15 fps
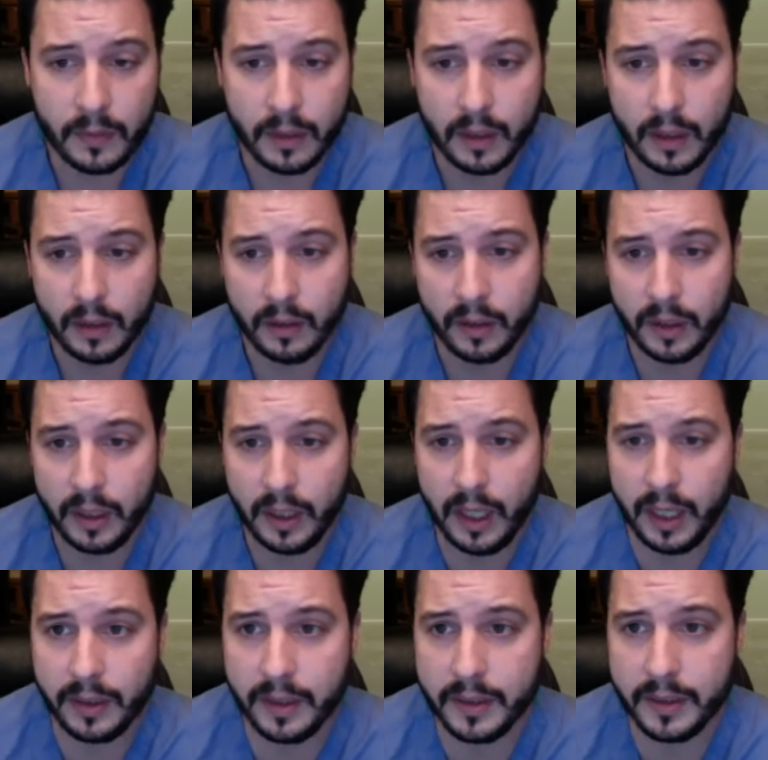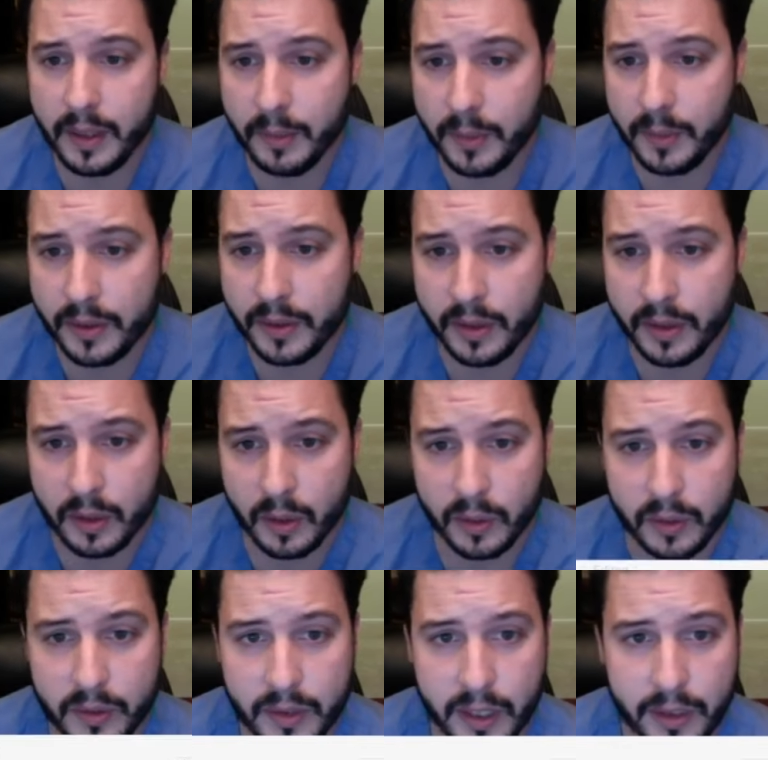Looking at these numbers and the
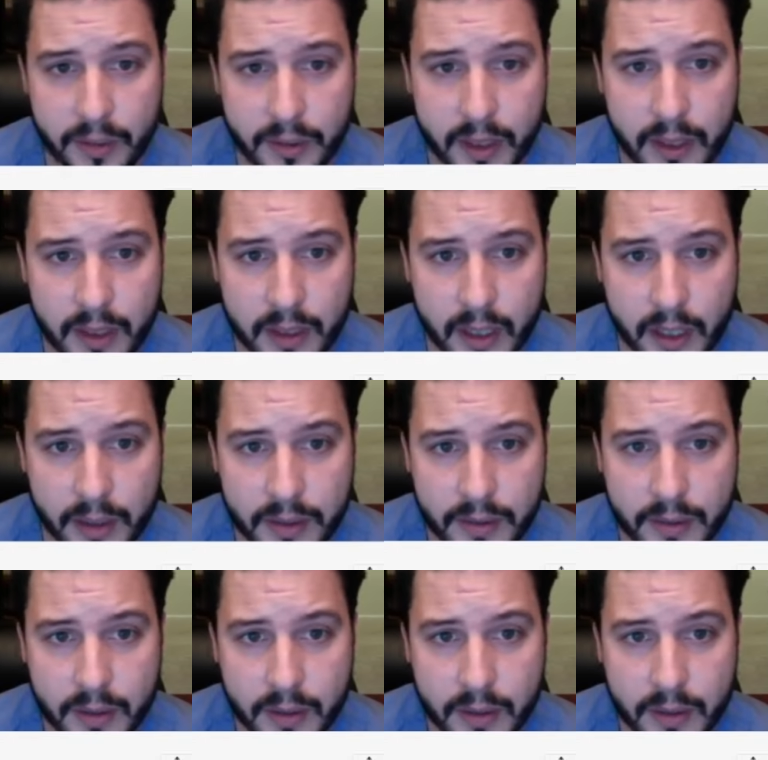totals, I don't think it does.